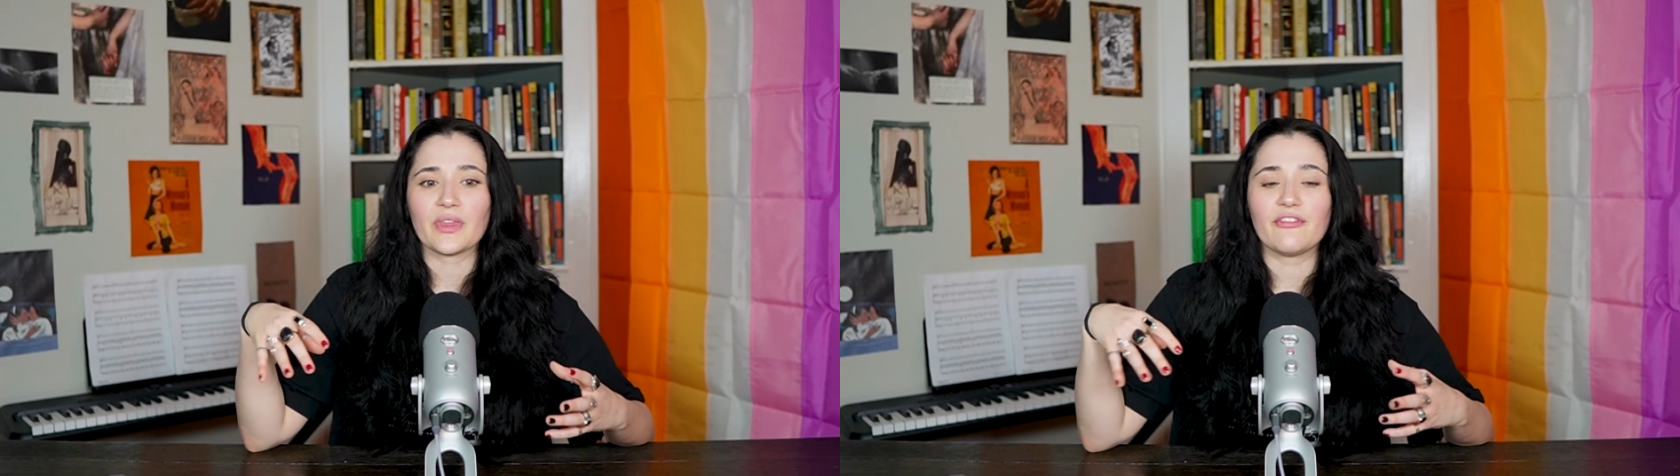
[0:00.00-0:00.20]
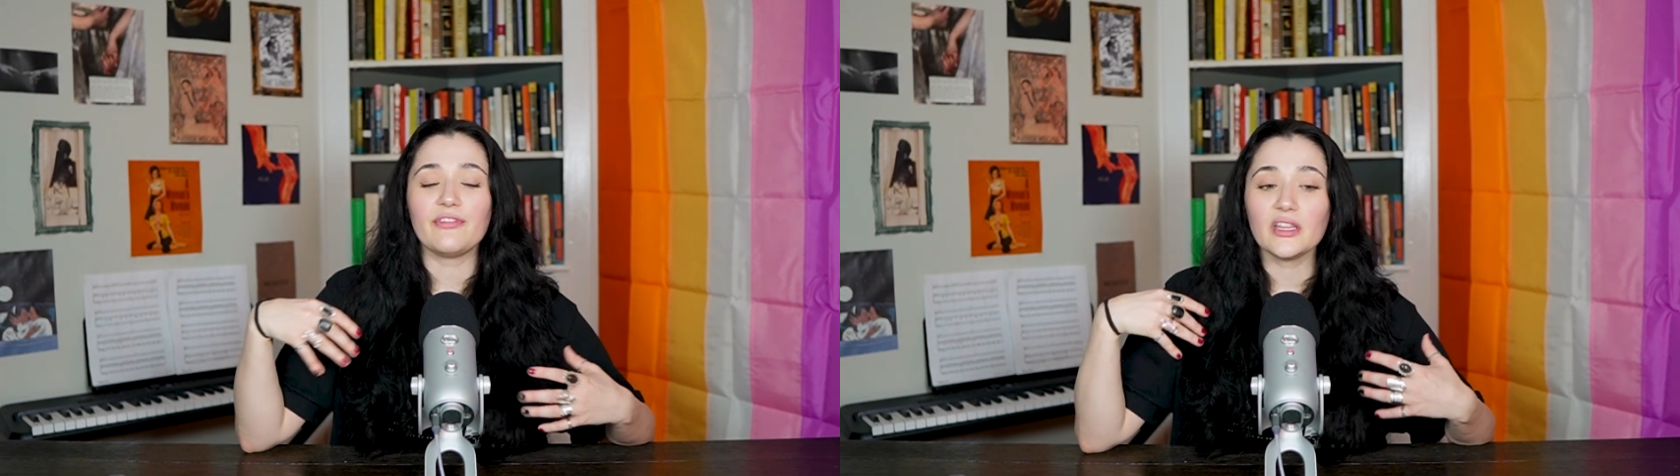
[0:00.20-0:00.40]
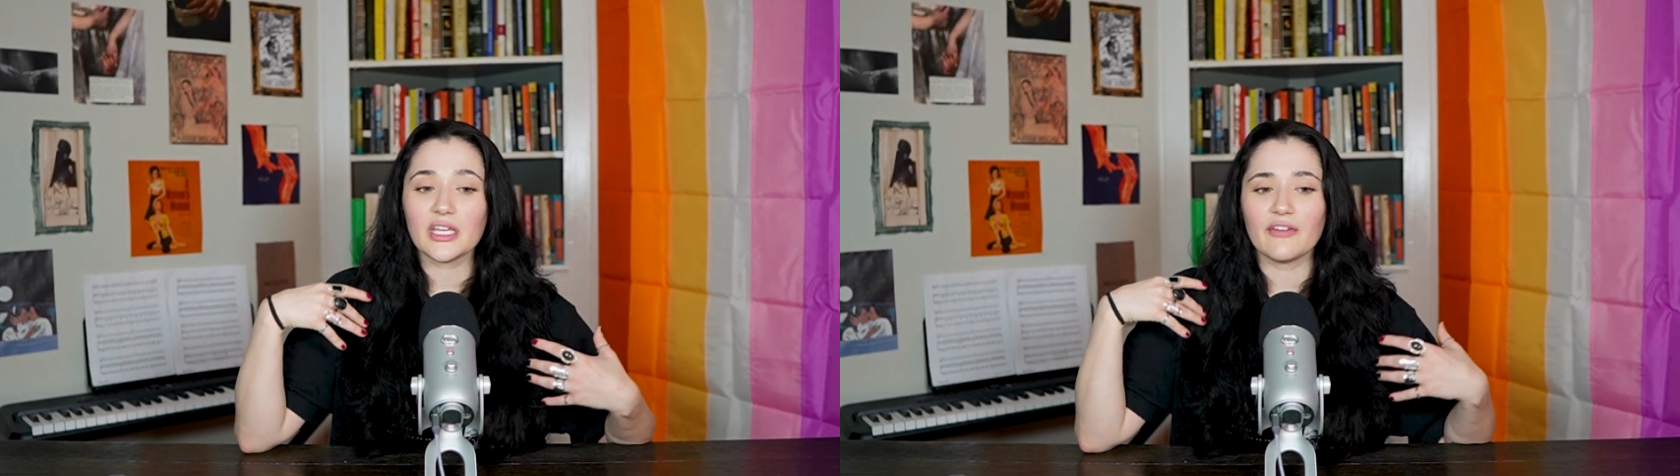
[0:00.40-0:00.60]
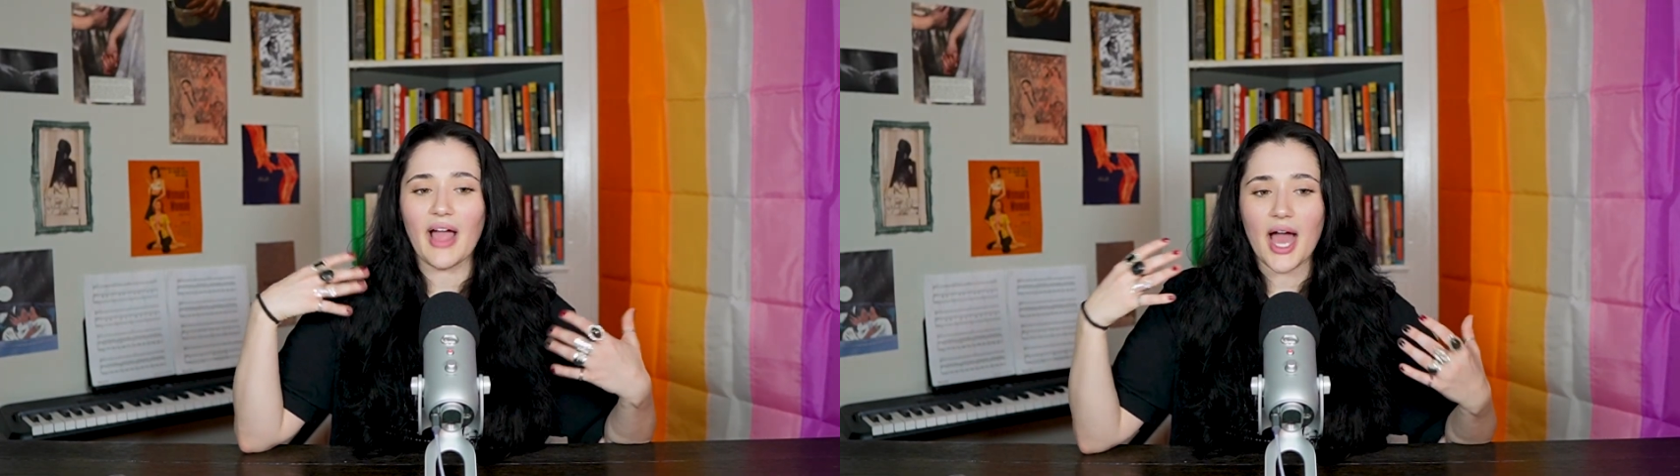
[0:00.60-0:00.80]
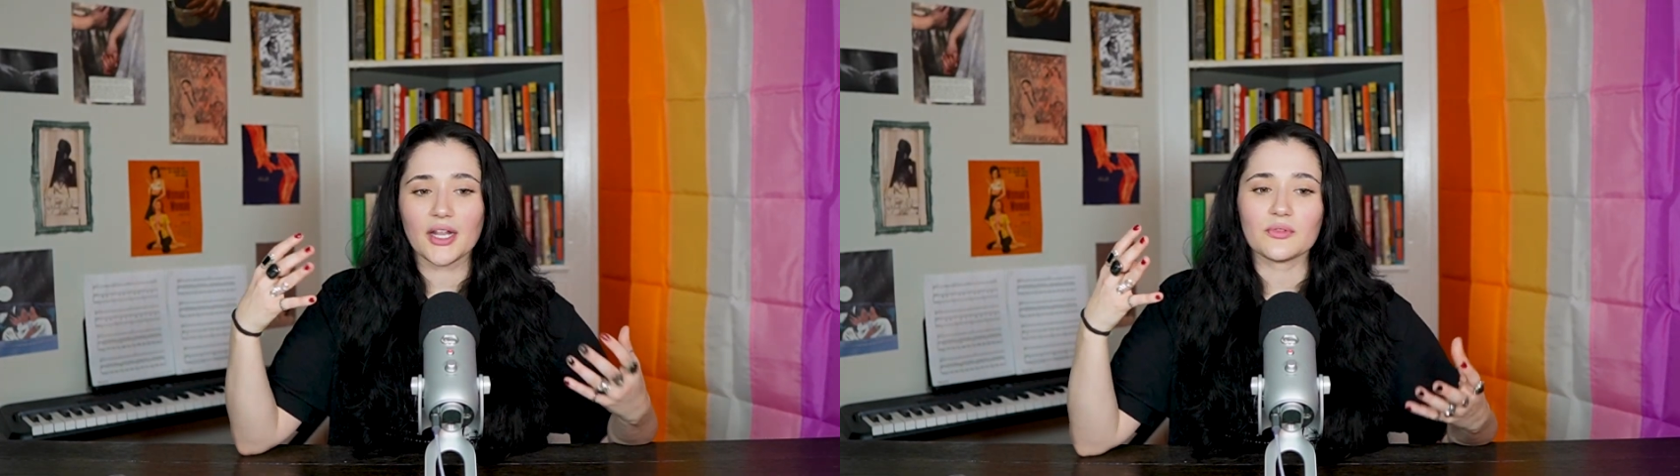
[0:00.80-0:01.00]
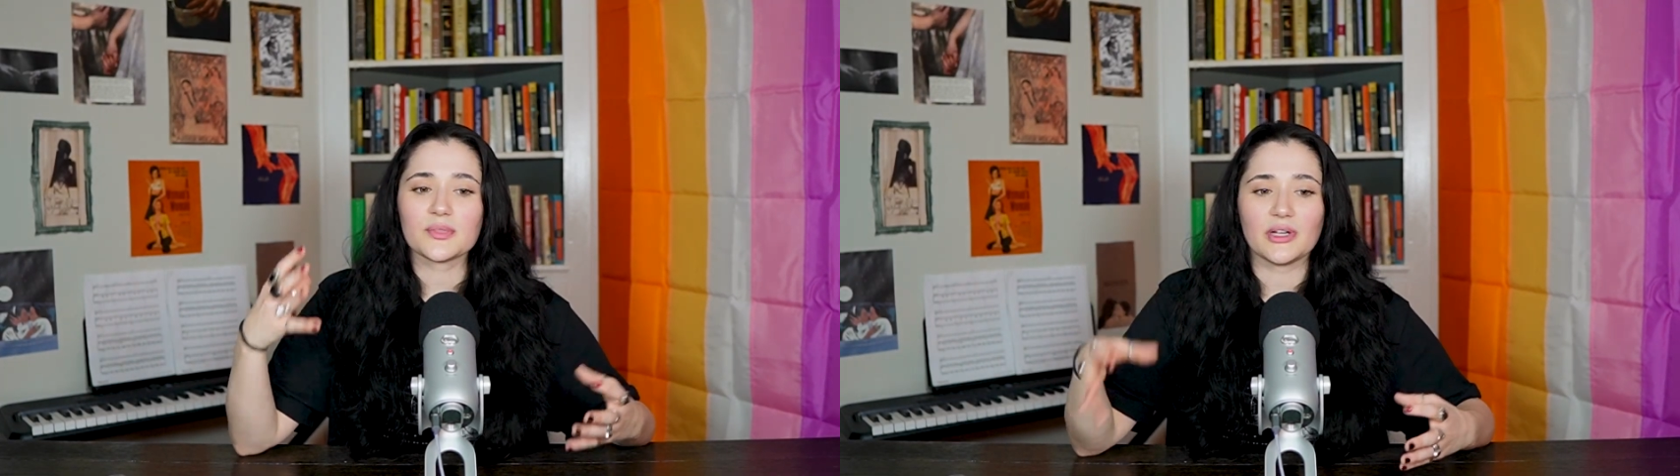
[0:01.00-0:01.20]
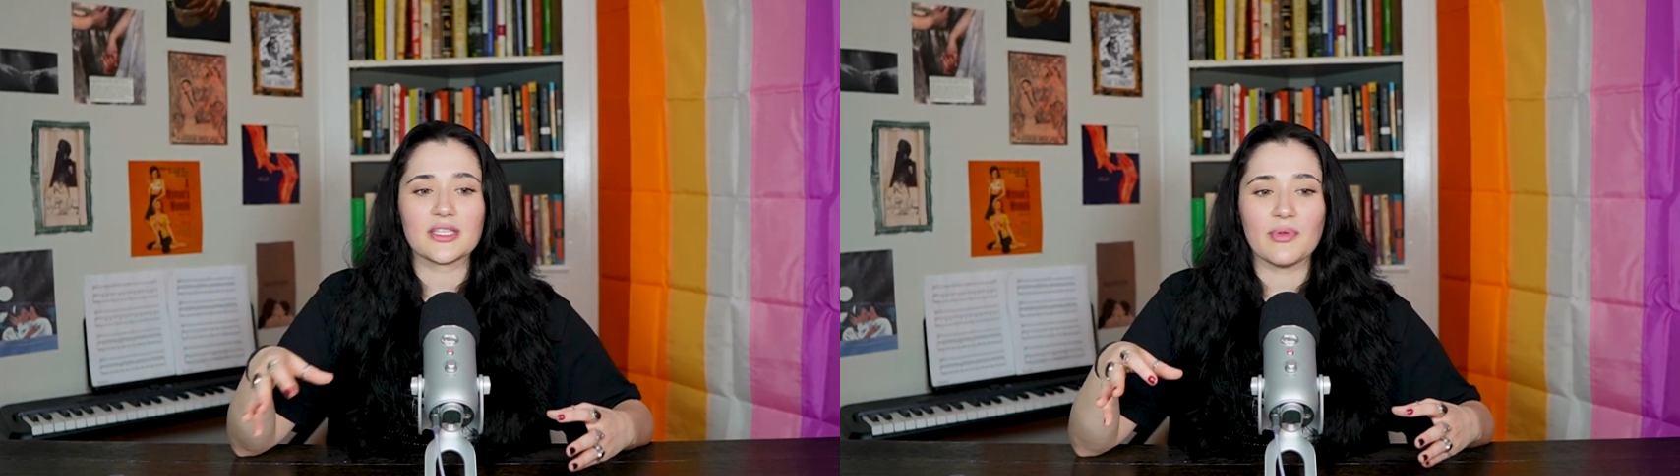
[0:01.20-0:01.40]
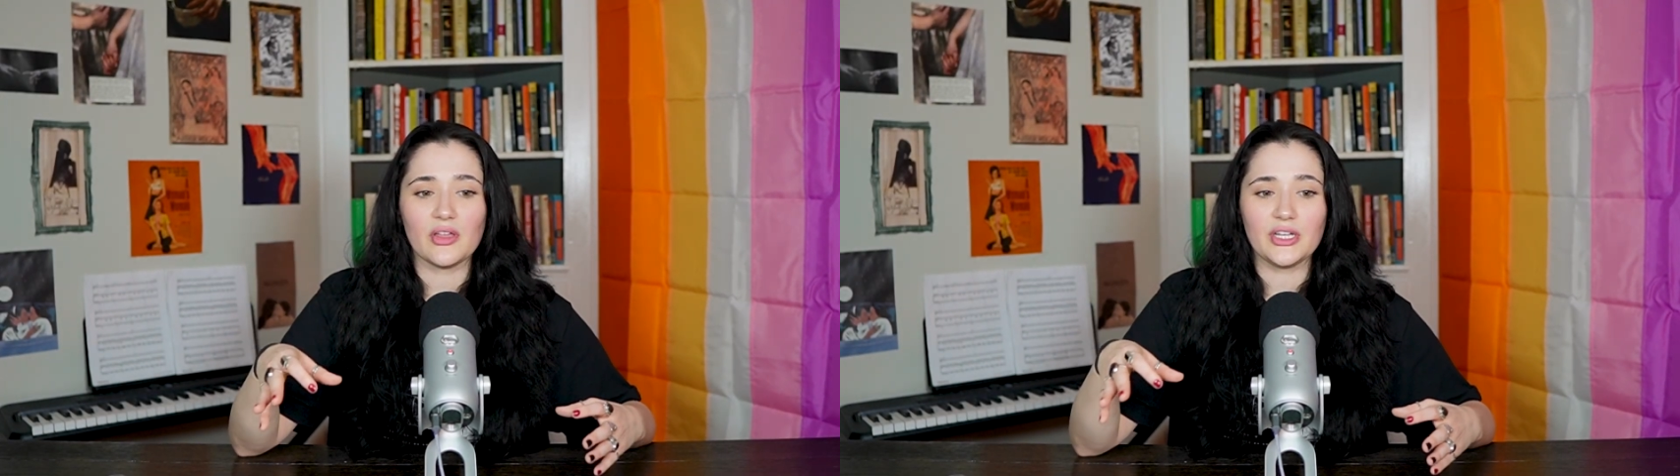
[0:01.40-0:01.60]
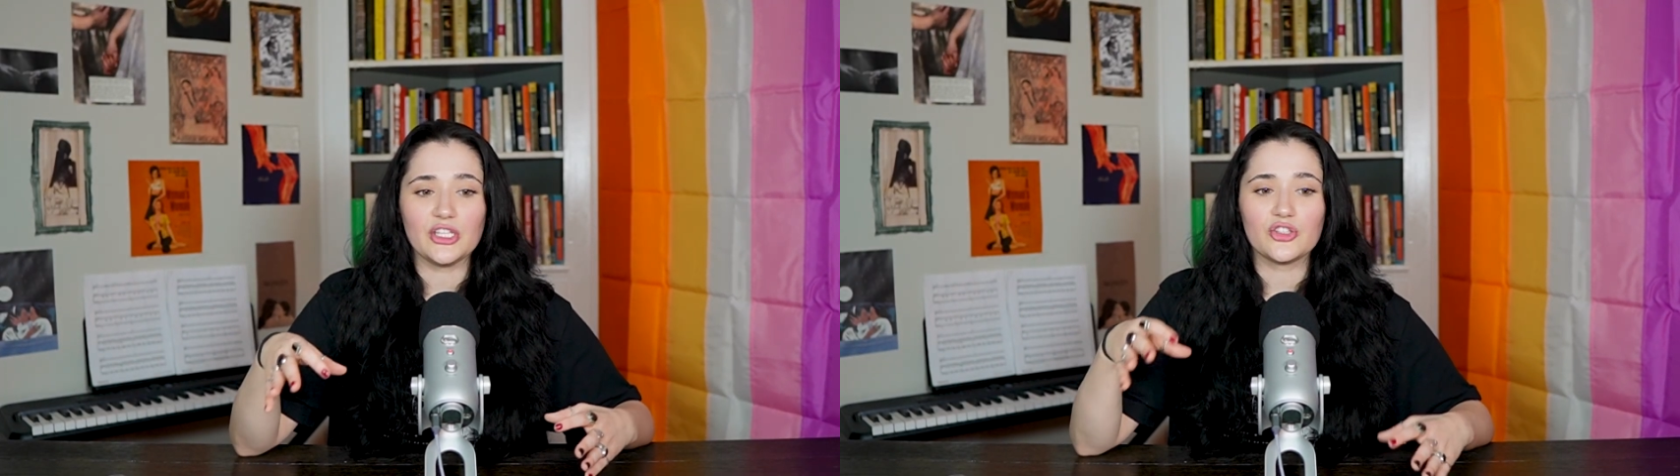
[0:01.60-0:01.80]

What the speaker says: feeling of added responsibility